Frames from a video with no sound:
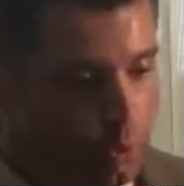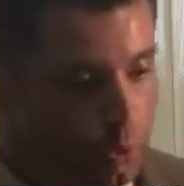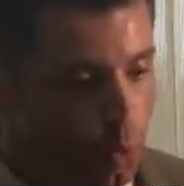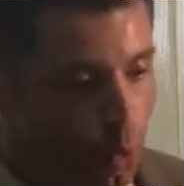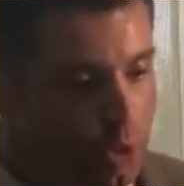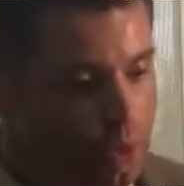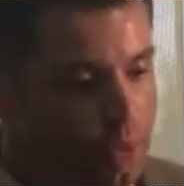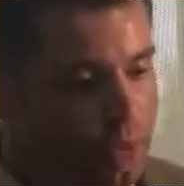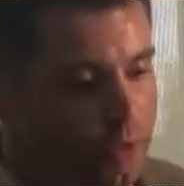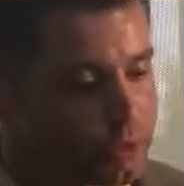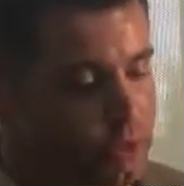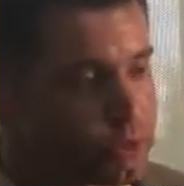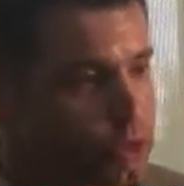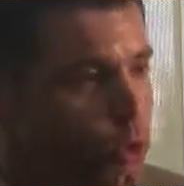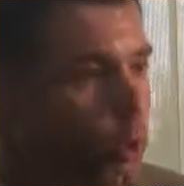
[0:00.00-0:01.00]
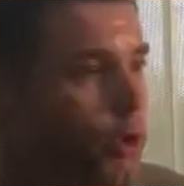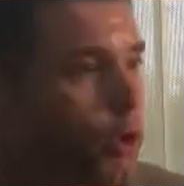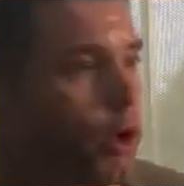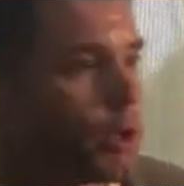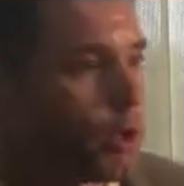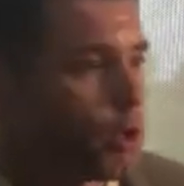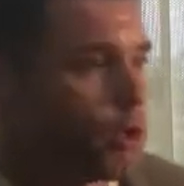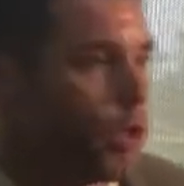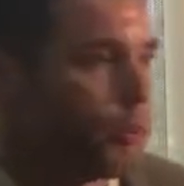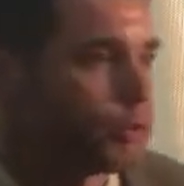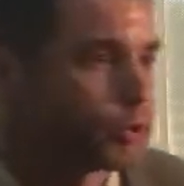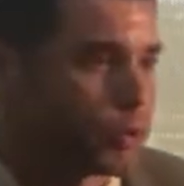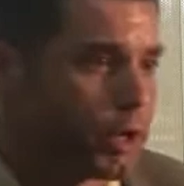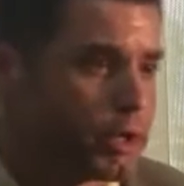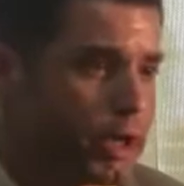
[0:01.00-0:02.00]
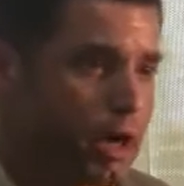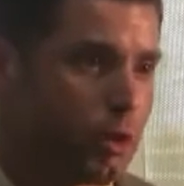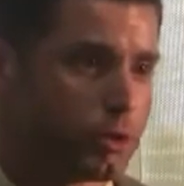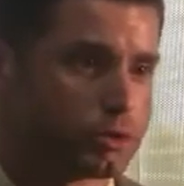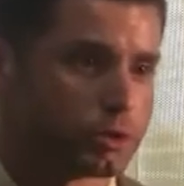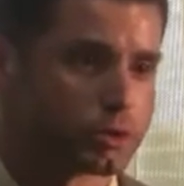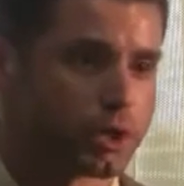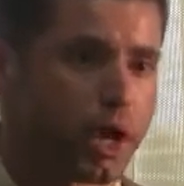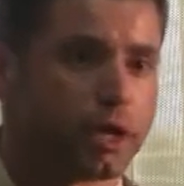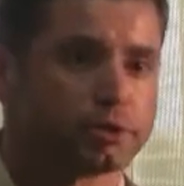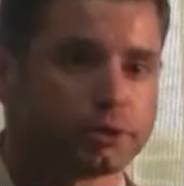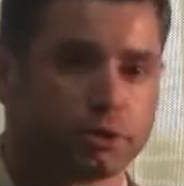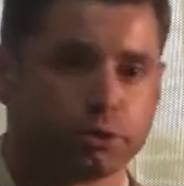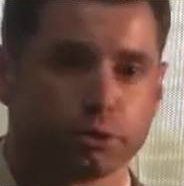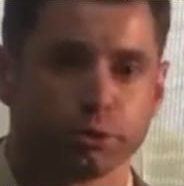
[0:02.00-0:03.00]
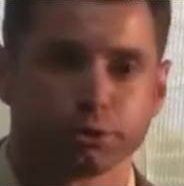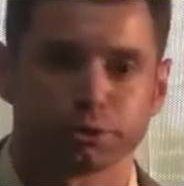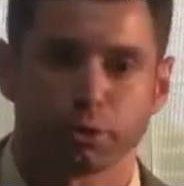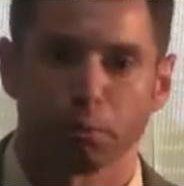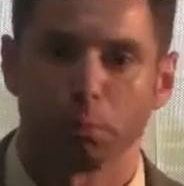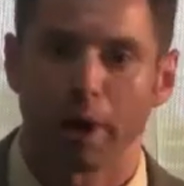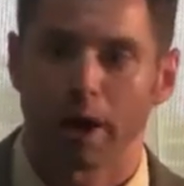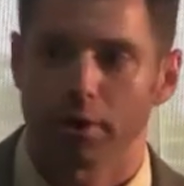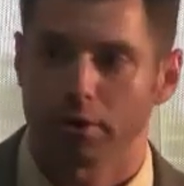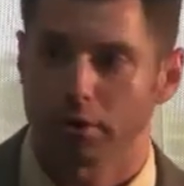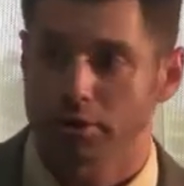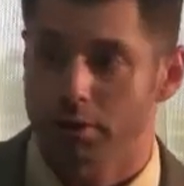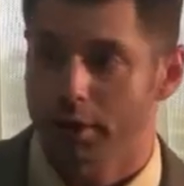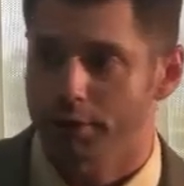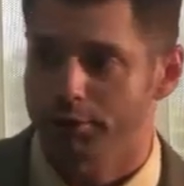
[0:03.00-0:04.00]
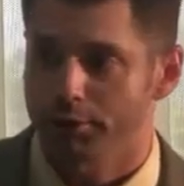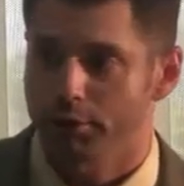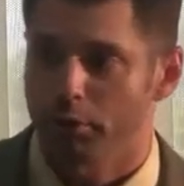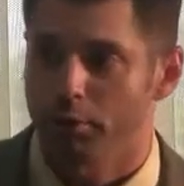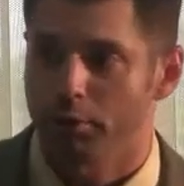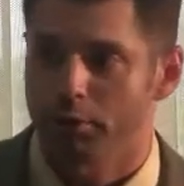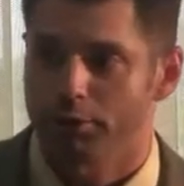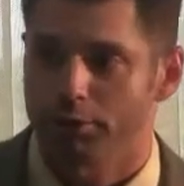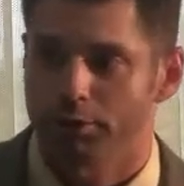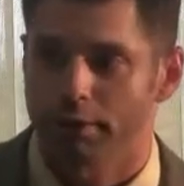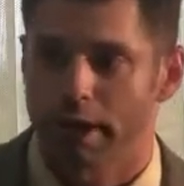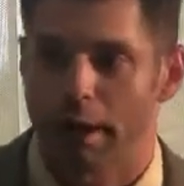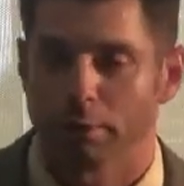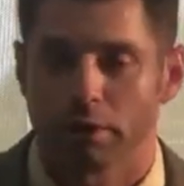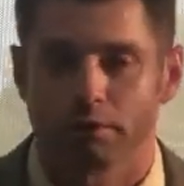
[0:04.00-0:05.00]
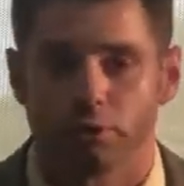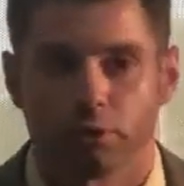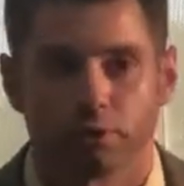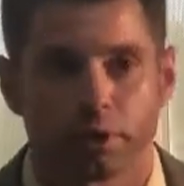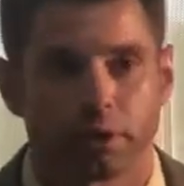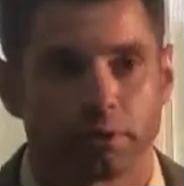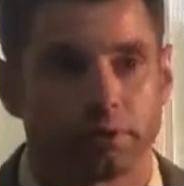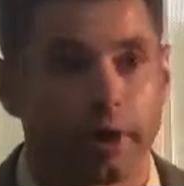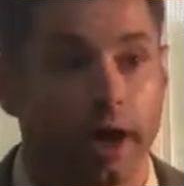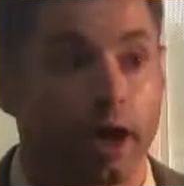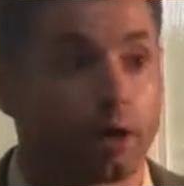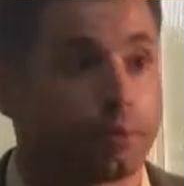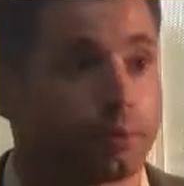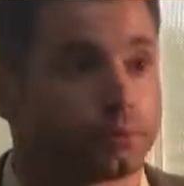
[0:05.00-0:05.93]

one of the things that's going on in Columbus right now is this Constitutional Modernization Commission. How many of you have heard of that?